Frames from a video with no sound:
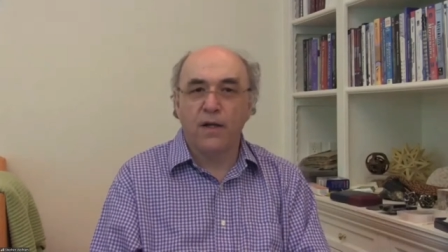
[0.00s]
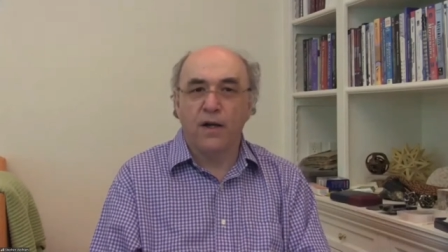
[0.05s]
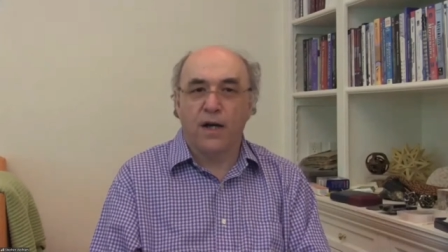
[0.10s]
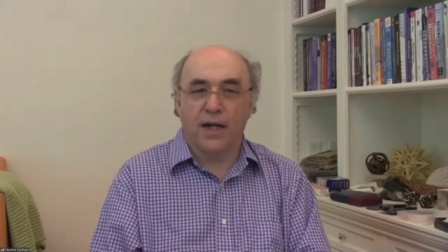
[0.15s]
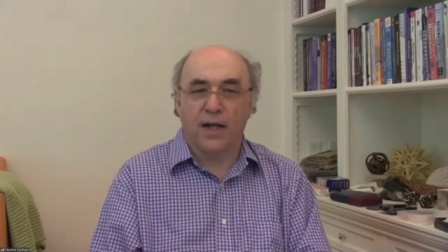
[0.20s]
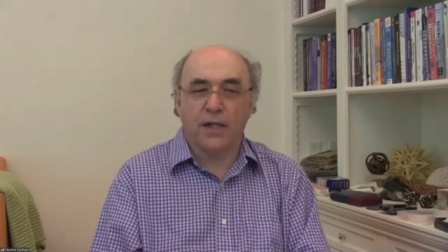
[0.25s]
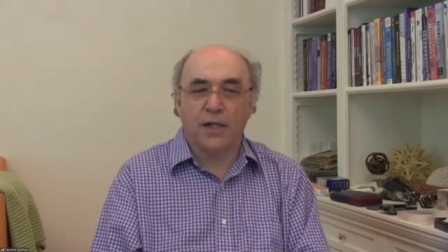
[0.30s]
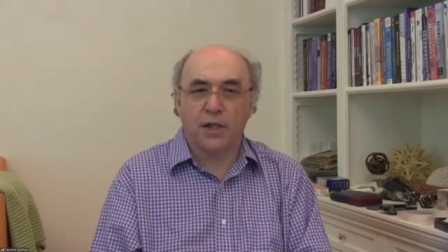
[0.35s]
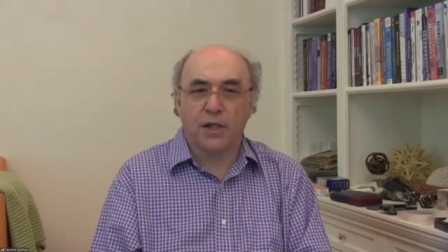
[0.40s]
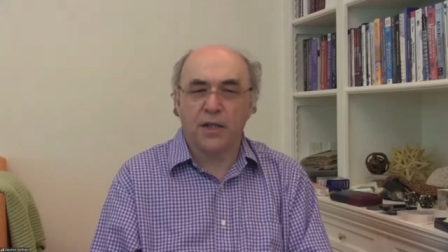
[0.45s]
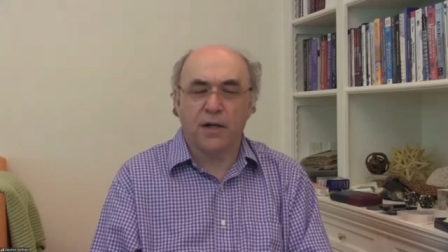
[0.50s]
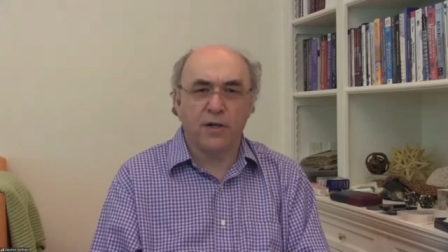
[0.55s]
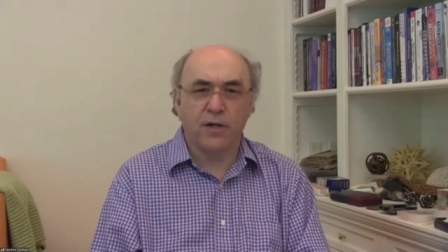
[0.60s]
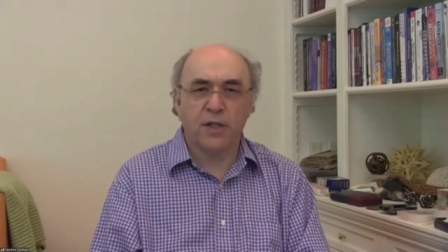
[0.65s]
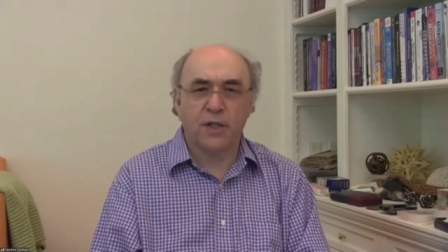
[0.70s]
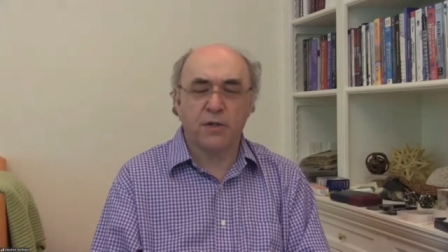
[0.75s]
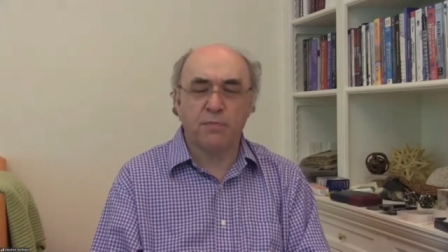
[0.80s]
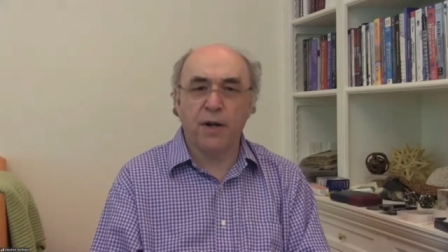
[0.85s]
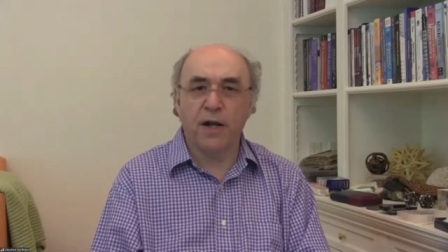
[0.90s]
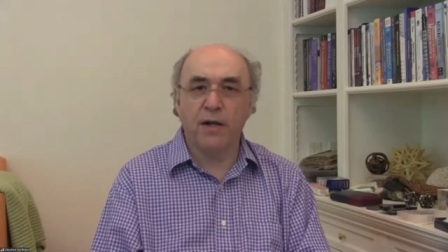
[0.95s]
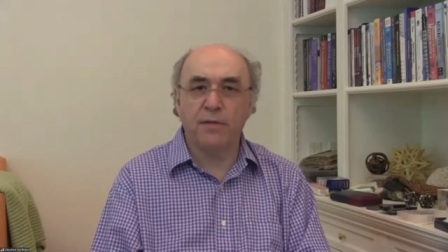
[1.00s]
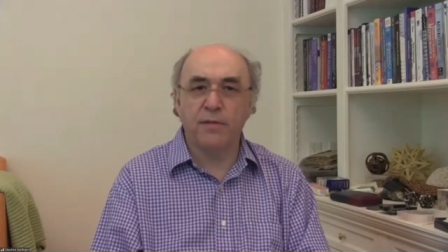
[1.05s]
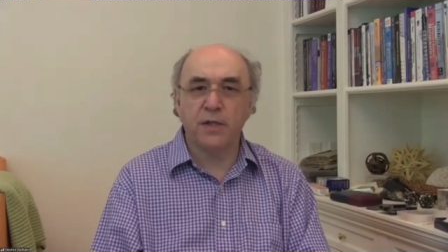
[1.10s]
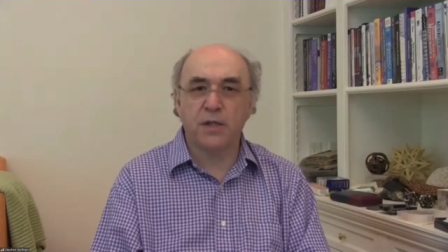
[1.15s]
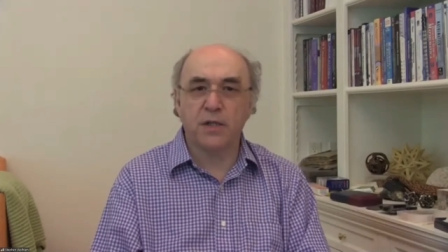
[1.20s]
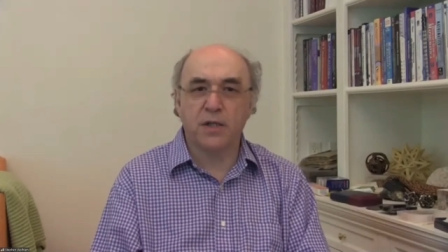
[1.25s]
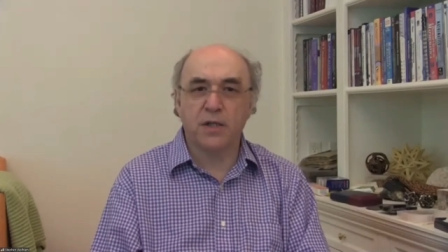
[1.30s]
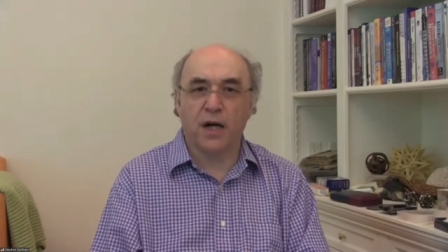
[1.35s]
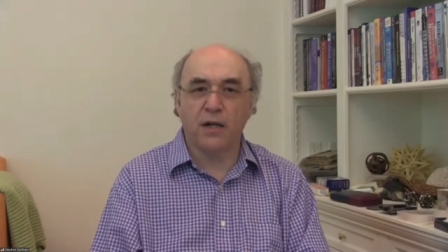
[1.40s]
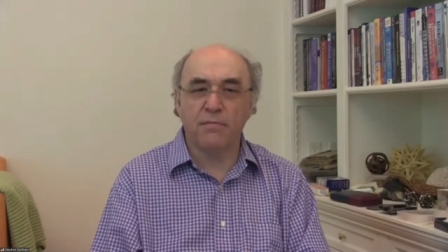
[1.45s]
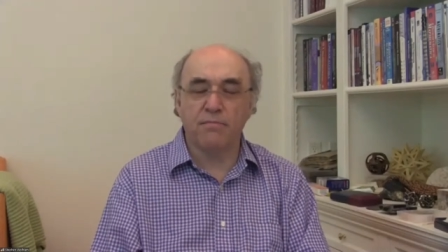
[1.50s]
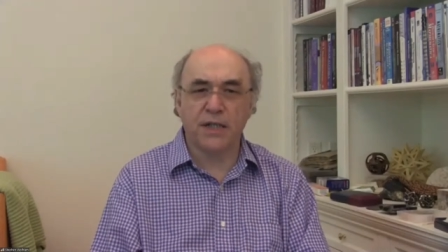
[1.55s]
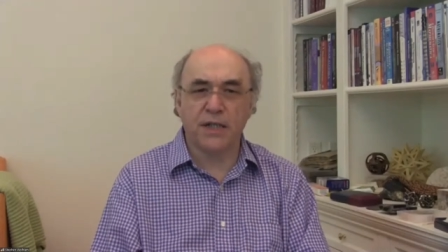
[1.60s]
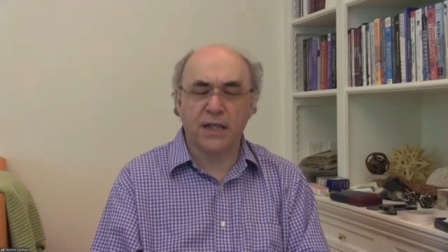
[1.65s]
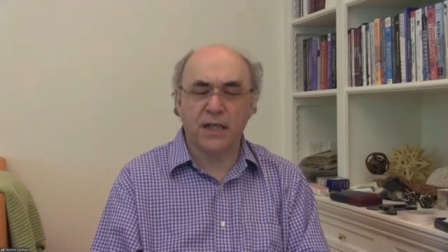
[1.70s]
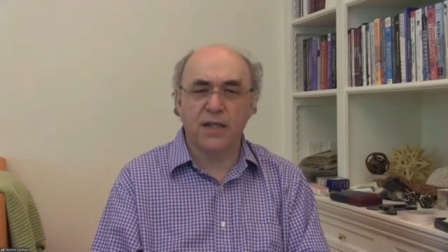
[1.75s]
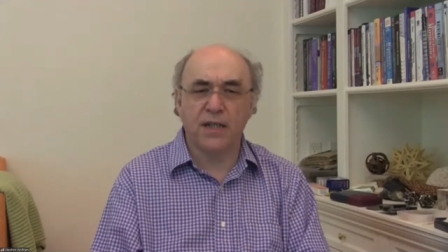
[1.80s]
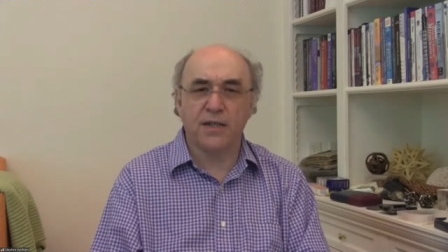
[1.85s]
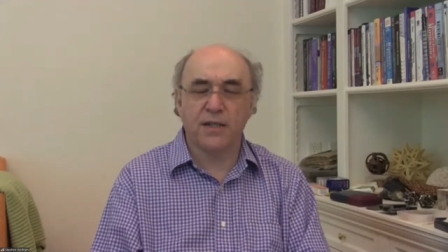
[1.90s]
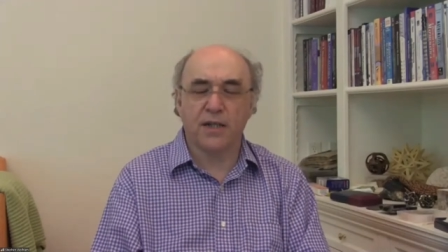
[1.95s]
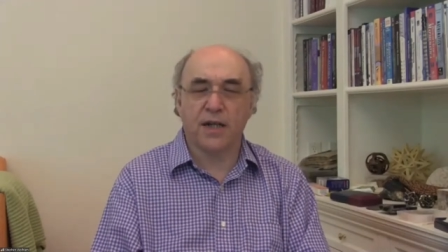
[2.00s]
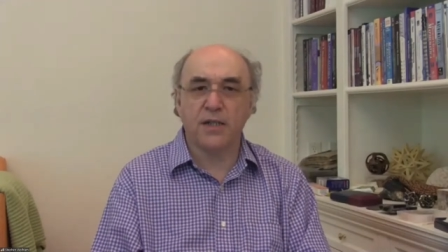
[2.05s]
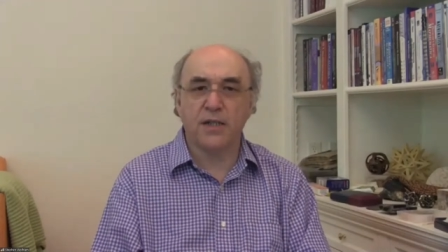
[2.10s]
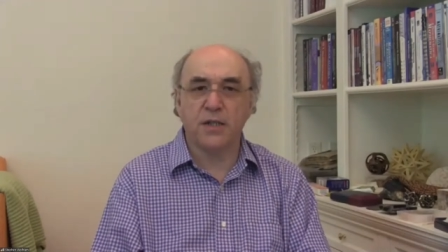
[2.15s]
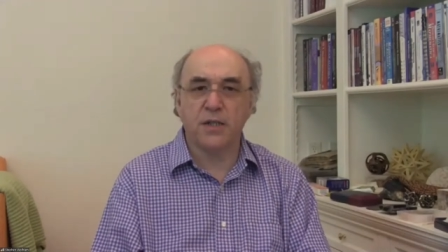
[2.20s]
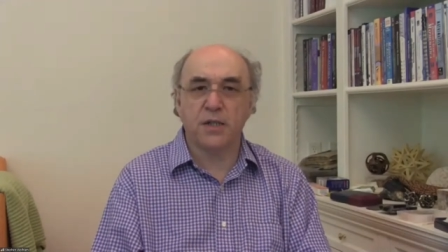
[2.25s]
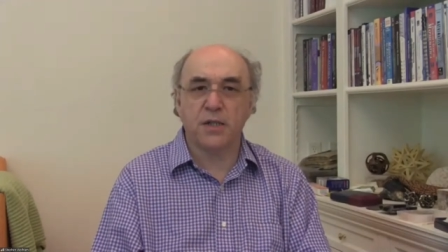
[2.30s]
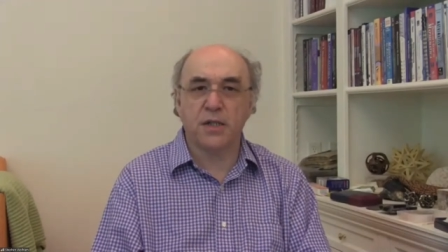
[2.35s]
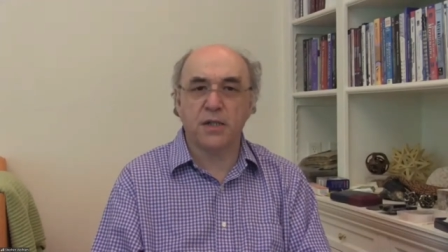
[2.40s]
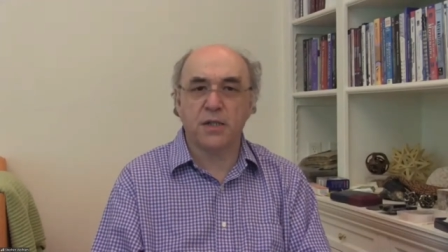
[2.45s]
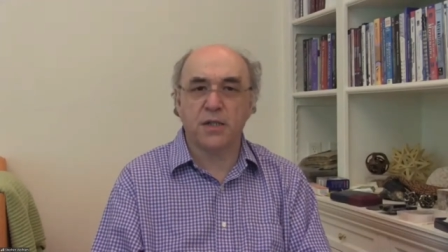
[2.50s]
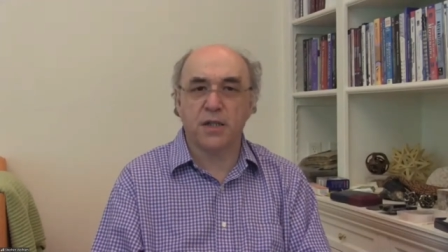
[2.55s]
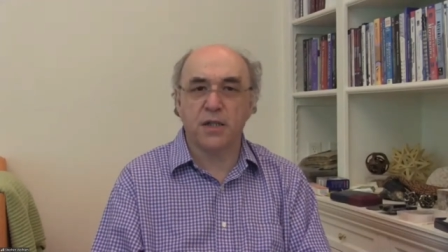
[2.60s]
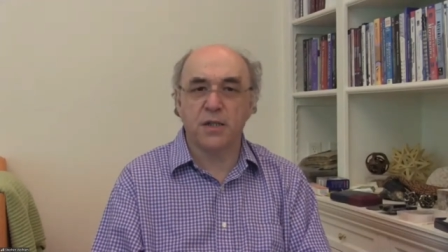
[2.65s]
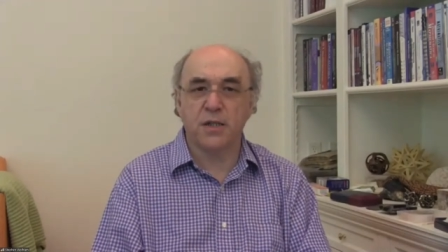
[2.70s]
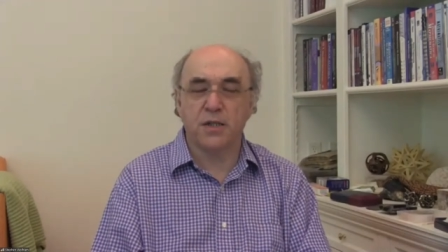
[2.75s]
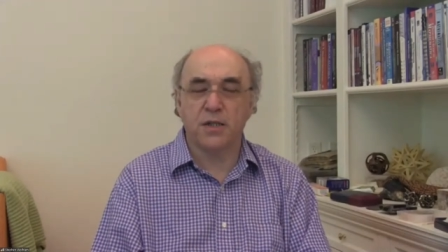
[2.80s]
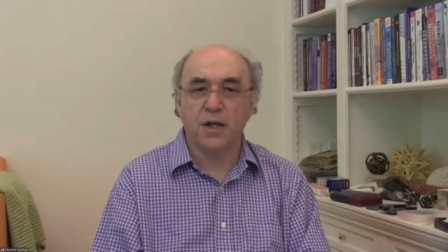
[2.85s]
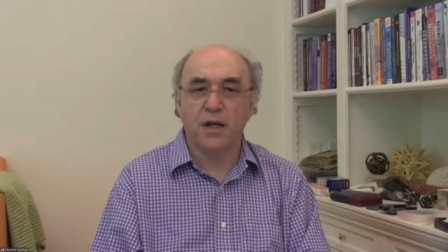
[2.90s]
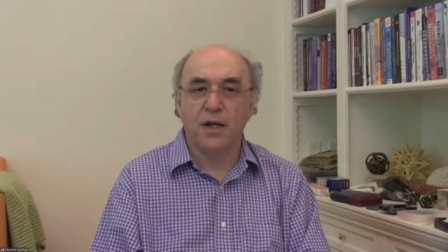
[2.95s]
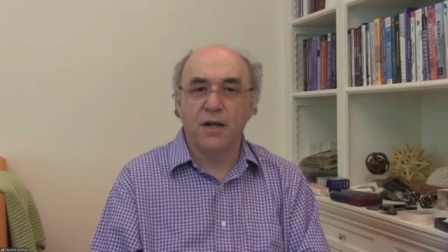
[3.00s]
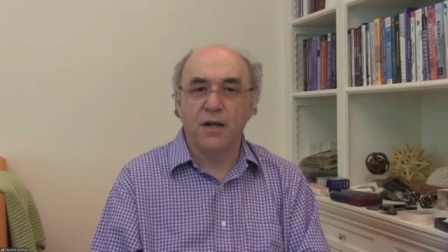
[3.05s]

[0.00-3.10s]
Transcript: And actually there were experiments done, particularly in the 1960s,